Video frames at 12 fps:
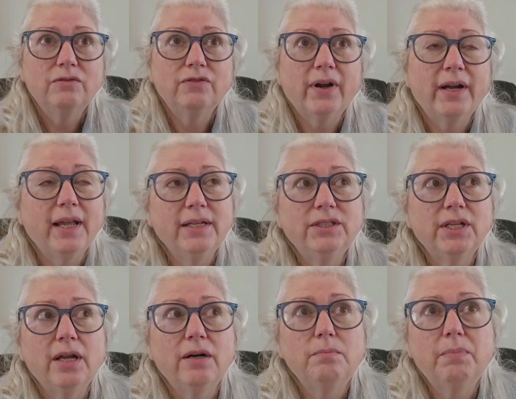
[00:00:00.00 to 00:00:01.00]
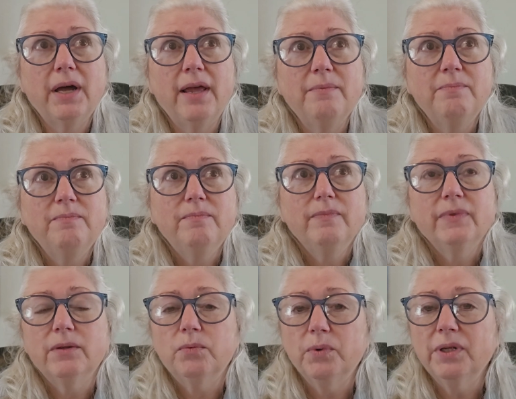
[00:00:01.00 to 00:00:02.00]
Friday sale, but
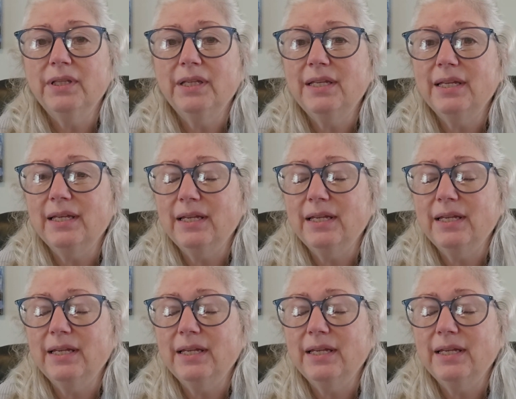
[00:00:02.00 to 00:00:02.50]
really,